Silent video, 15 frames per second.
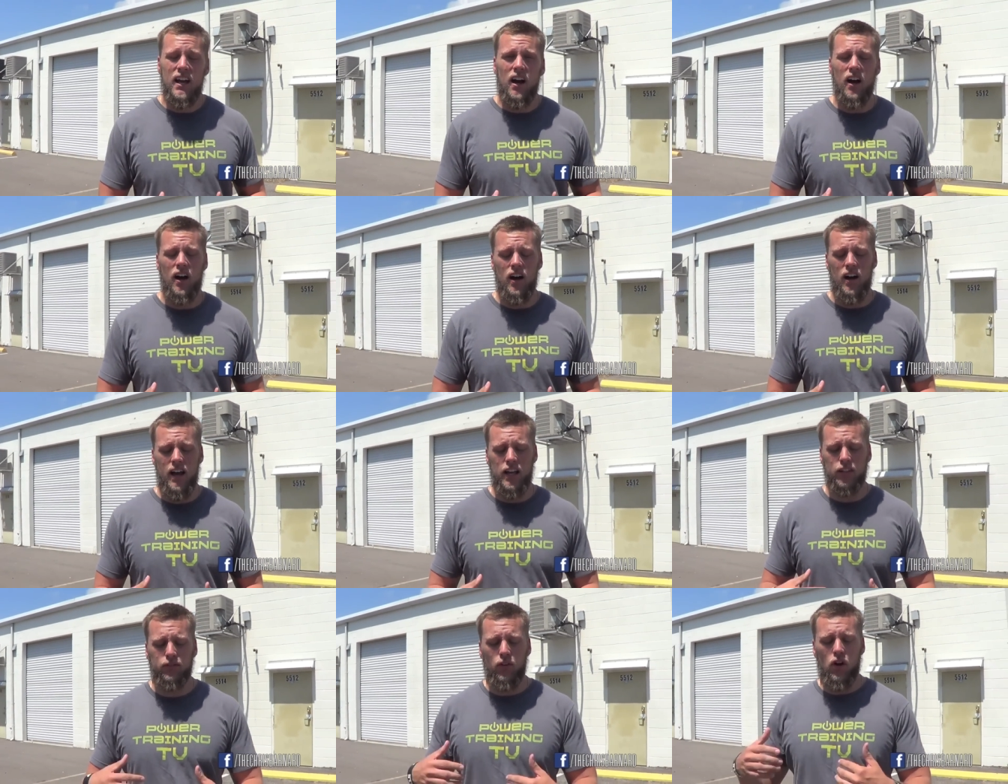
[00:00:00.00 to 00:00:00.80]
uh,
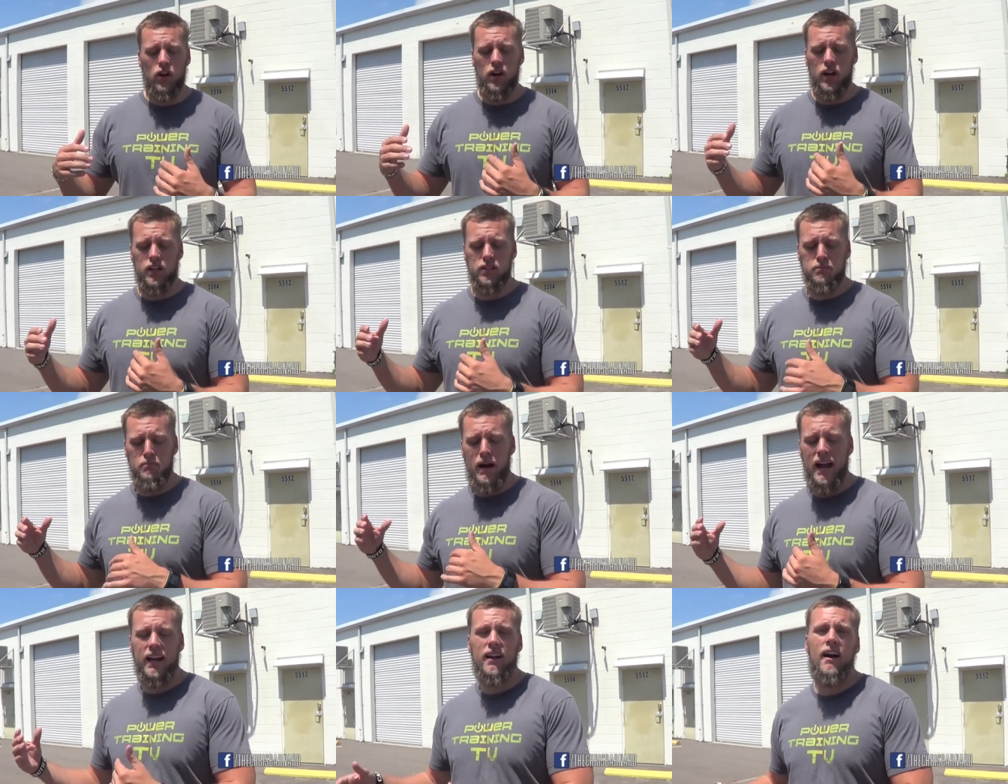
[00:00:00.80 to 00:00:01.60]
as far as
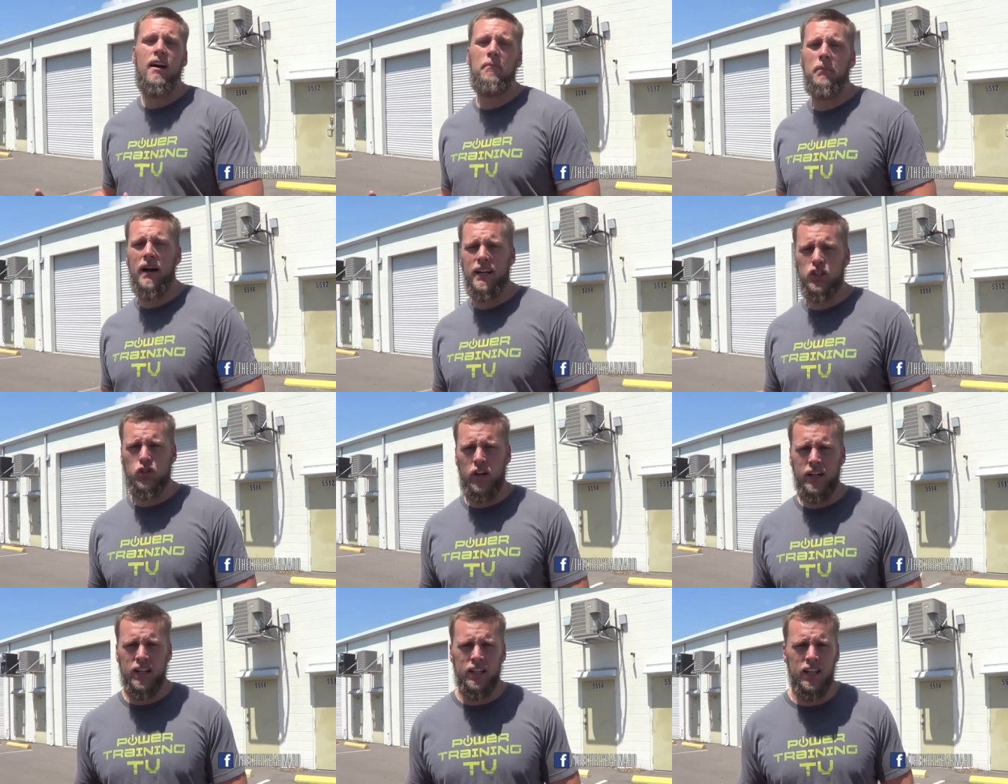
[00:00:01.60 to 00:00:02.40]
my combine
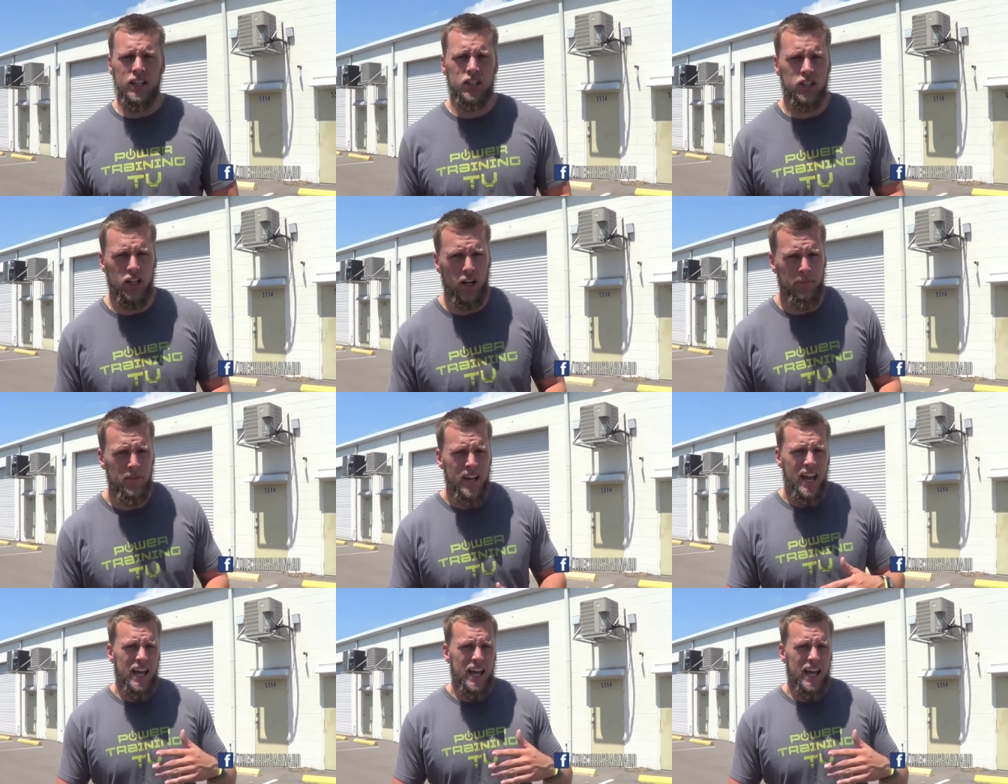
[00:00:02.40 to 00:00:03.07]
training this year.